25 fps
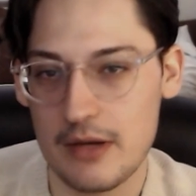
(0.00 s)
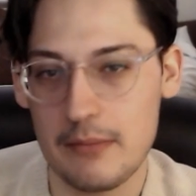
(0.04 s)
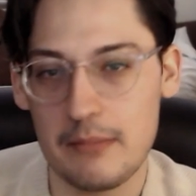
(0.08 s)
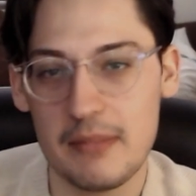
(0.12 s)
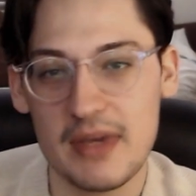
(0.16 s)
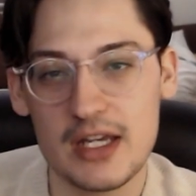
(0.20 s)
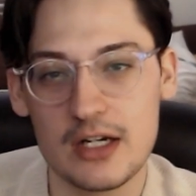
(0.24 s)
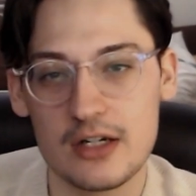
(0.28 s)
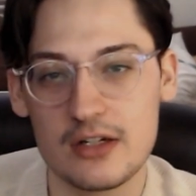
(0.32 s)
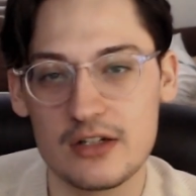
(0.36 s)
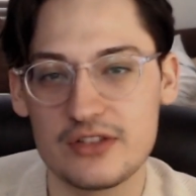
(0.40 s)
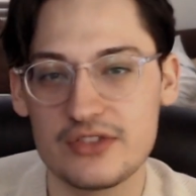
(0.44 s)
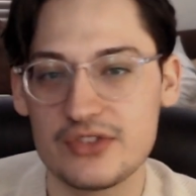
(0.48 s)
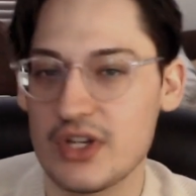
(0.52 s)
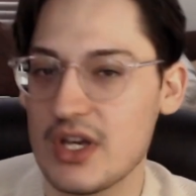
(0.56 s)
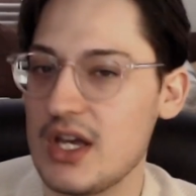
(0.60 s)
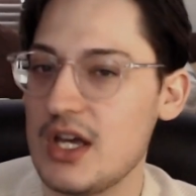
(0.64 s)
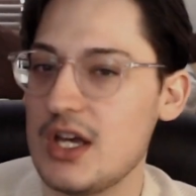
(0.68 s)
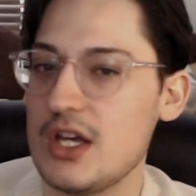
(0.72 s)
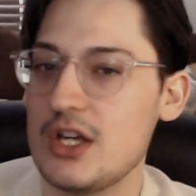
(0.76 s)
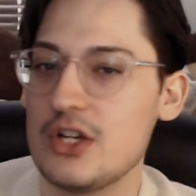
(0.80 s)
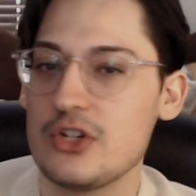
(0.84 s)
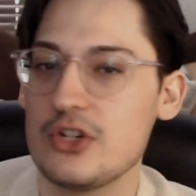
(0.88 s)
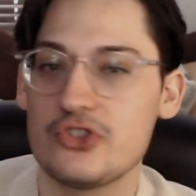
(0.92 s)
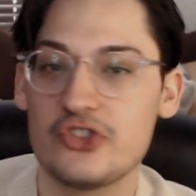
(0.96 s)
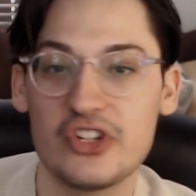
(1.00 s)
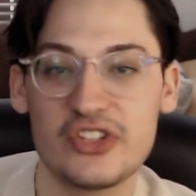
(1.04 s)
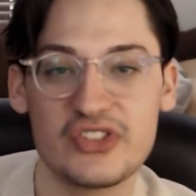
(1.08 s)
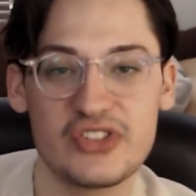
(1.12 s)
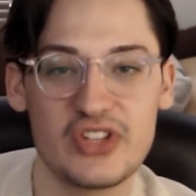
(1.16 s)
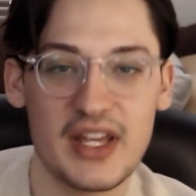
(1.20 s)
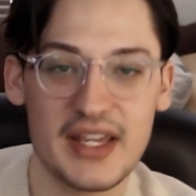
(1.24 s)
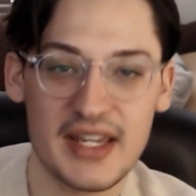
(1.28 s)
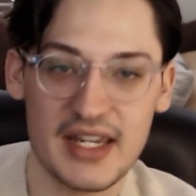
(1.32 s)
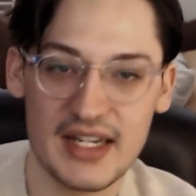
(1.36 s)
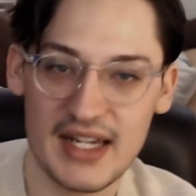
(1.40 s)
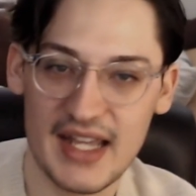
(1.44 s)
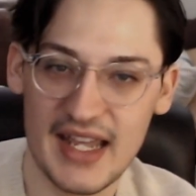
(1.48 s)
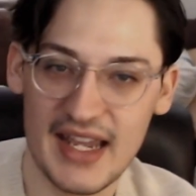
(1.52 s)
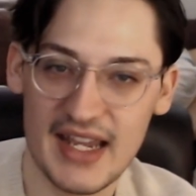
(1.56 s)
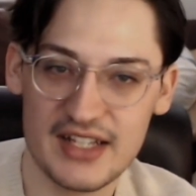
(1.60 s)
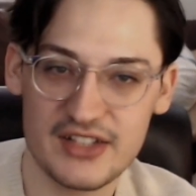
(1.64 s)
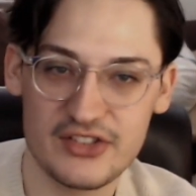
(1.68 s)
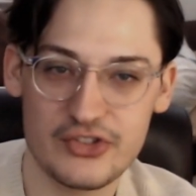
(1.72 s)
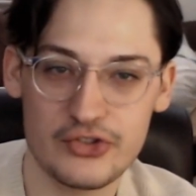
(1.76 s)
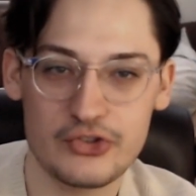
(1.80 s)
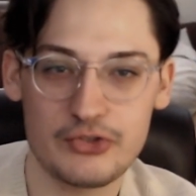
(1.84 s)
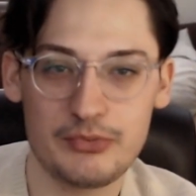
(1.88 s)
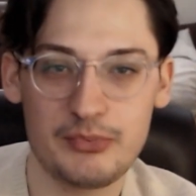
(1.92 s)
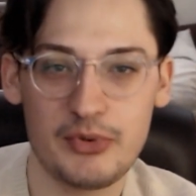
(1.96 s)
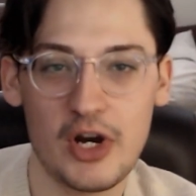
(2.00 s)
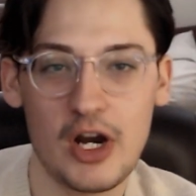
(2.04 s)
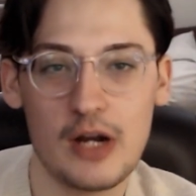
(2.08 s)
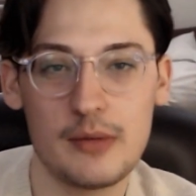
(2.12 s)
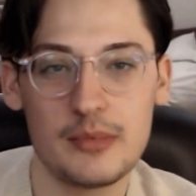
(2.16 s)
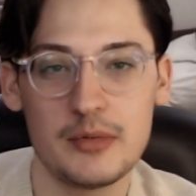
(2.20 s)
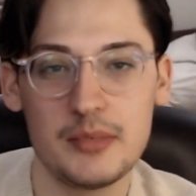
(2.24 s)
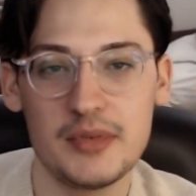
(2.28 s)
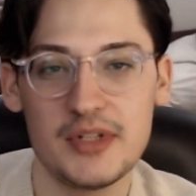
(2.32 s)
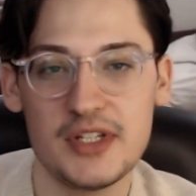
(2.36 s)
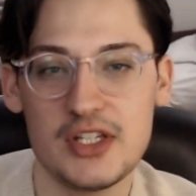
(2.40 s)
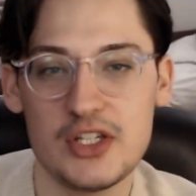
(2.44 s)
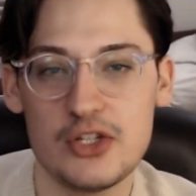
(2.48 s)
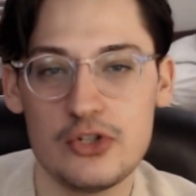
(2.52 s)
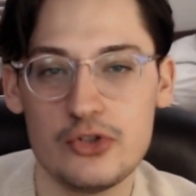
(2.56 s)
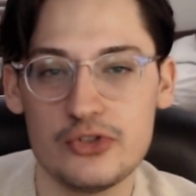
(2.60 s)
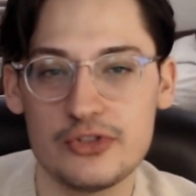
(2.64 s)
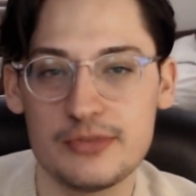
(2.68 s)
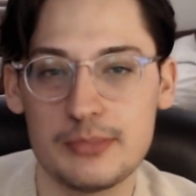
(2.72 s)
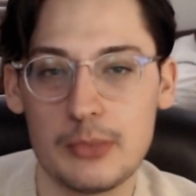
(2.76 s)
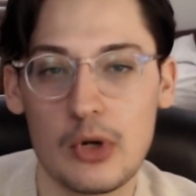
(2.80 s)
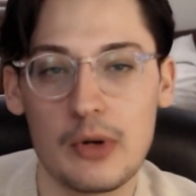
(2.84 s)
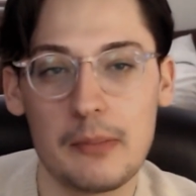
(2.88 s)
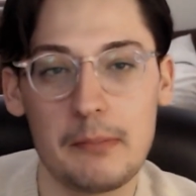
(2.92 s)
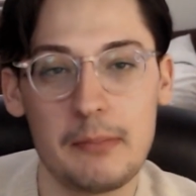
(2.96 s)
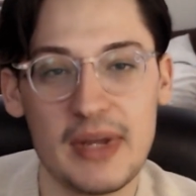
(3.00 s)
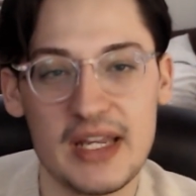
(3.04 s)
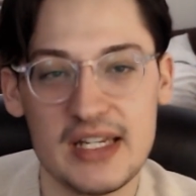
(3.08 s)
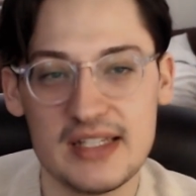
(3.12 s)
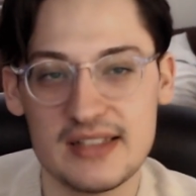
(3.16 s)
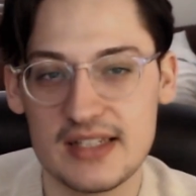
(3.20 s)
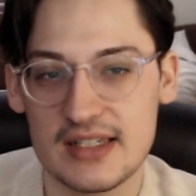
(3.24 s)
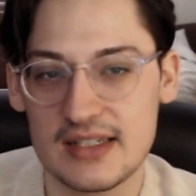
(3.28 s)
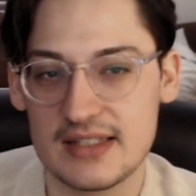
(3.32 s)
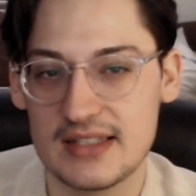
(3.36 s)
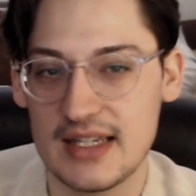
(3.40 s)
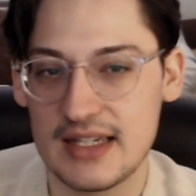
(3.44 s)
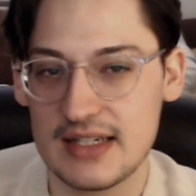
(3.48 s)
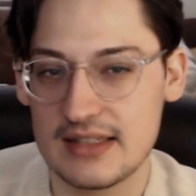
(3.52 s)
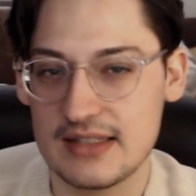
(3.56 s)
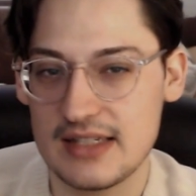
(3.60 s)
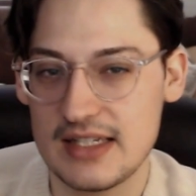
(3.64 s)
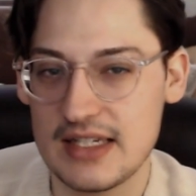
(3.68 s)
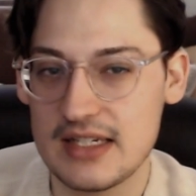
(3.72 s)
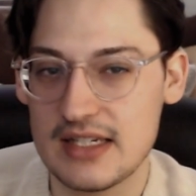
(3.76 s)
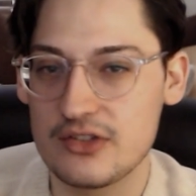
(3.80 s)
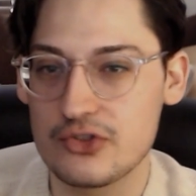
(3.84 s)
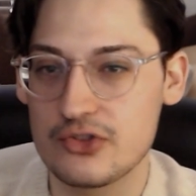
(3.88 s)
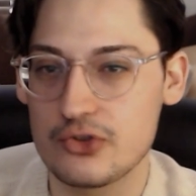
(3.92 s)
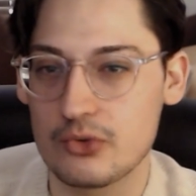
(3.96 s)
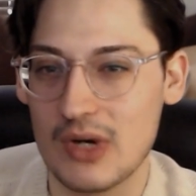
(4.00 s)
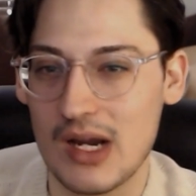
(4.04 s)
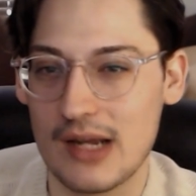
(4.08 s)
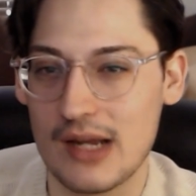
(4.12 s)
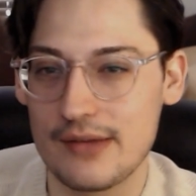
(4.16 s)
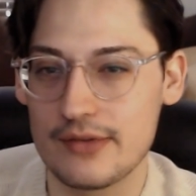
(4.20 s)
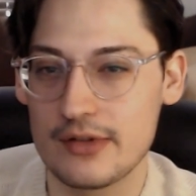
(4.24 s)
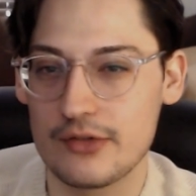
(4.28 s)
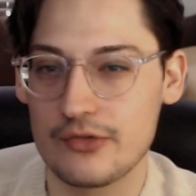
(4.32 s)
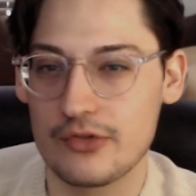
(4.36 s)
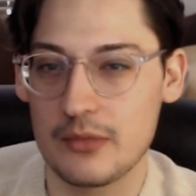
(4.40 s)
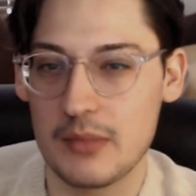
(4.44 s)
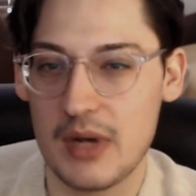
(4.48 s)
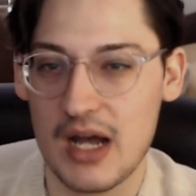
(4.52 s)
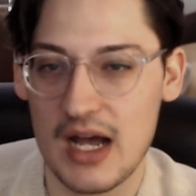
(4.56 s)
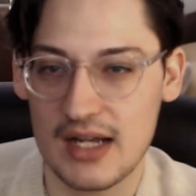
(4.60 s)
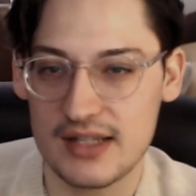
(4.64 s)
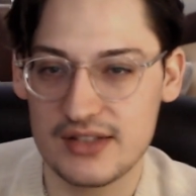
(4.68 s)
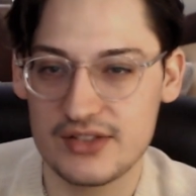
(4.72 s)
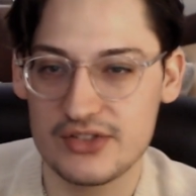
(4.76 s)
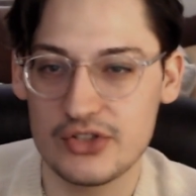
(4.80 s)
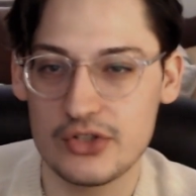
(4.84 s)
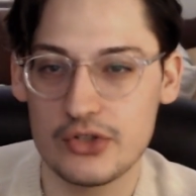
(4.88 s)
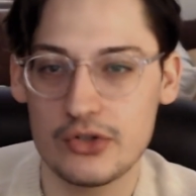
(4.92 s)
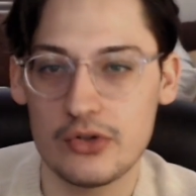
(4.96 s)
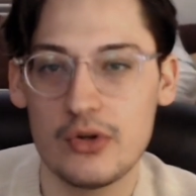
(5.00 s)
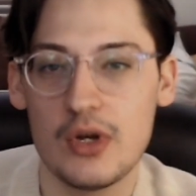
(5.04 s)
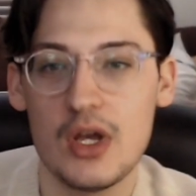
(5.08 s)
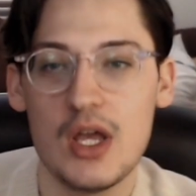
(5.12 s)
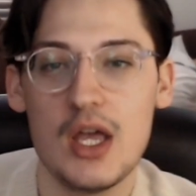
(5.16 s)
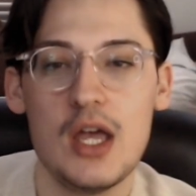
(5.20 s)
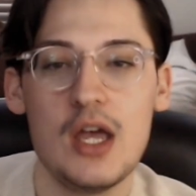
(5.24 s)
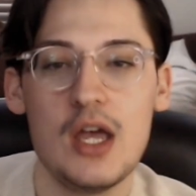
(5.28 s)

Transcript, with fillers: Emitters, just like enhancers, probably use more basic techniques deriving from Hatsu,